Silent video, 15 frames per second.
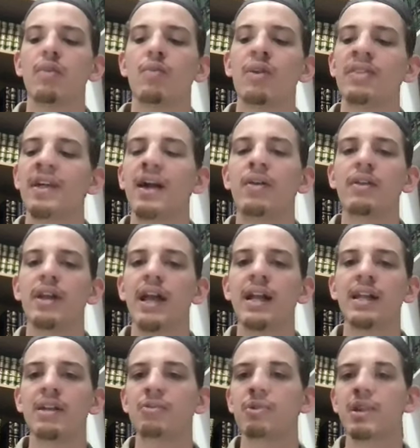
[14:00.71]
without
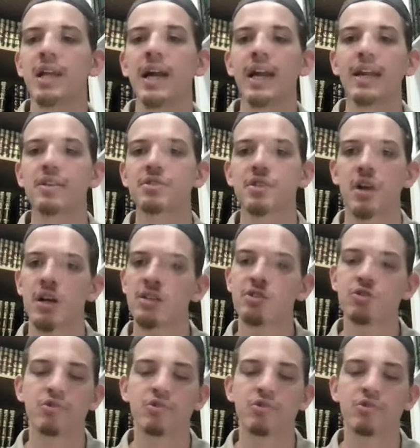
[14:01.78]
any reliance on